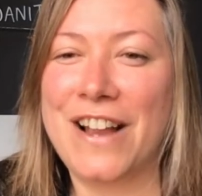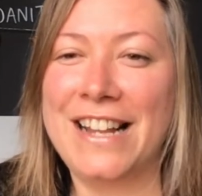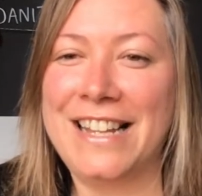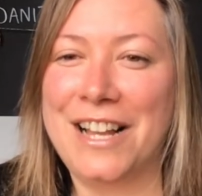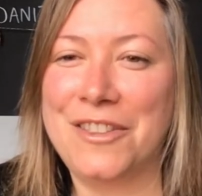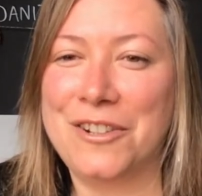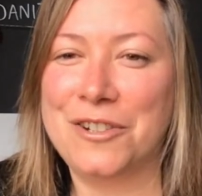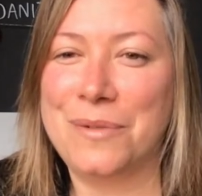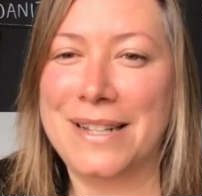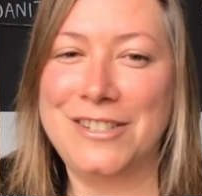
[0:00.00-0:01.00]
there any other
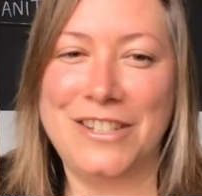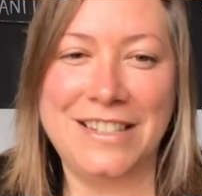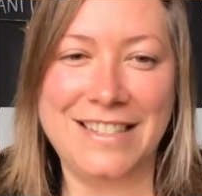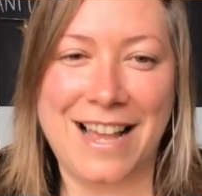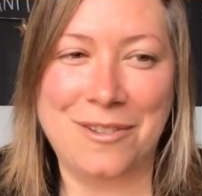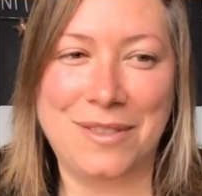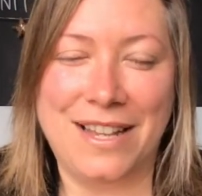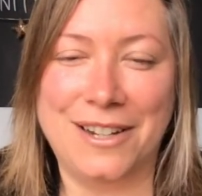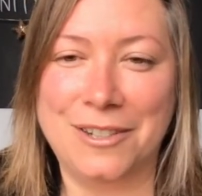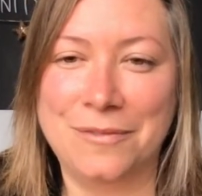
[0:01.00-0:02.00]
questions out
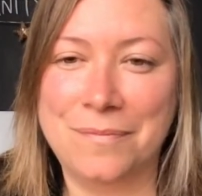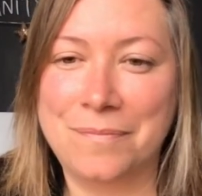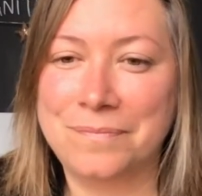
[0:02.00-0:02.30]
there?